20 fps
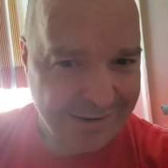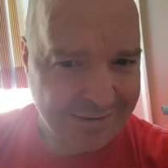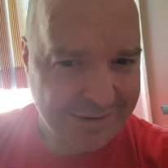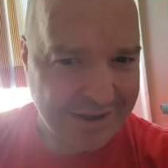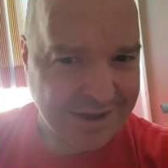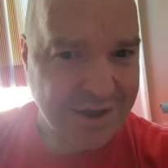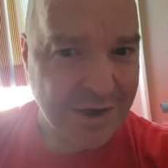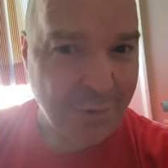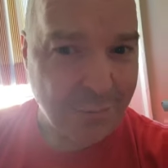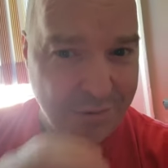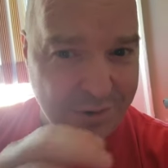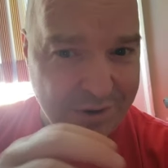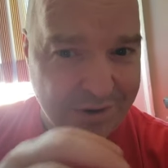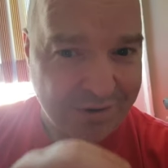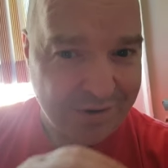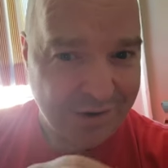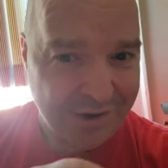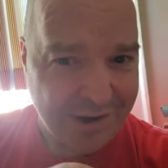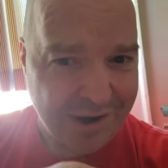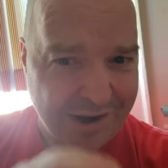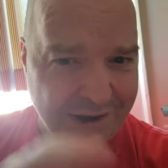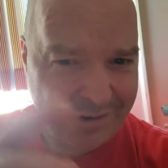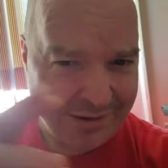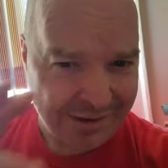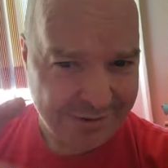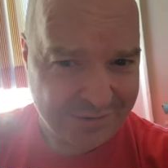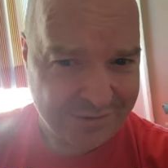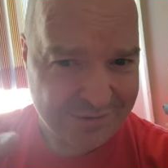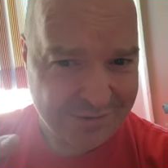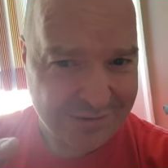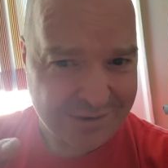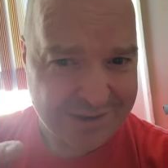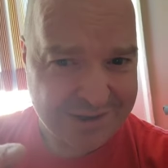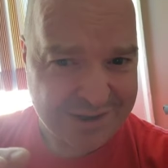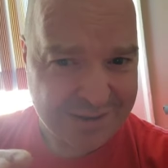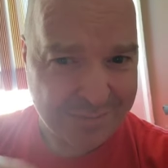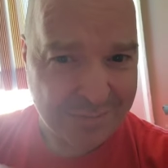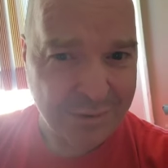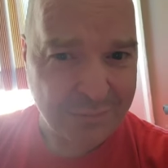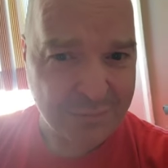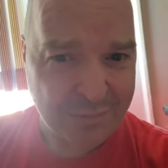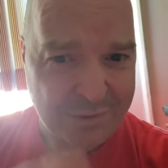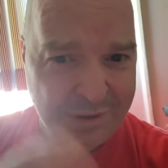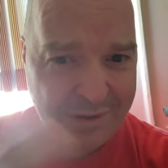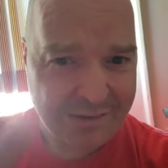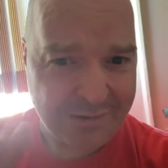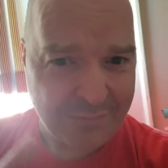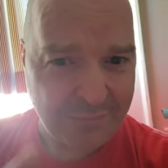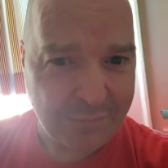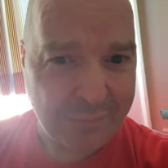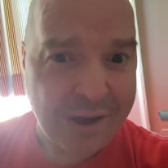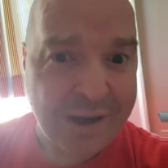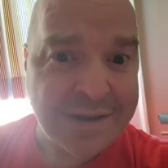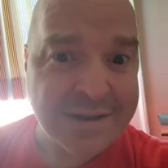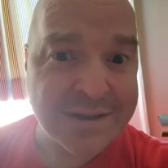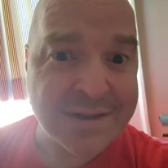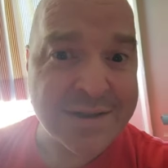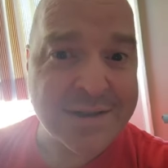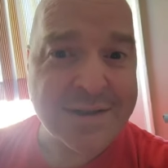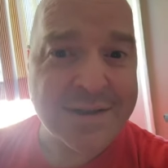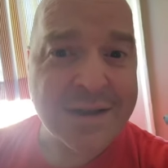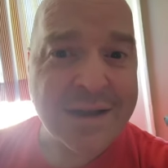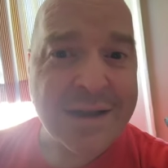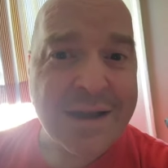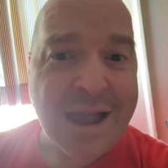That's with a daw and another daw, as the book repeatedly reminds us.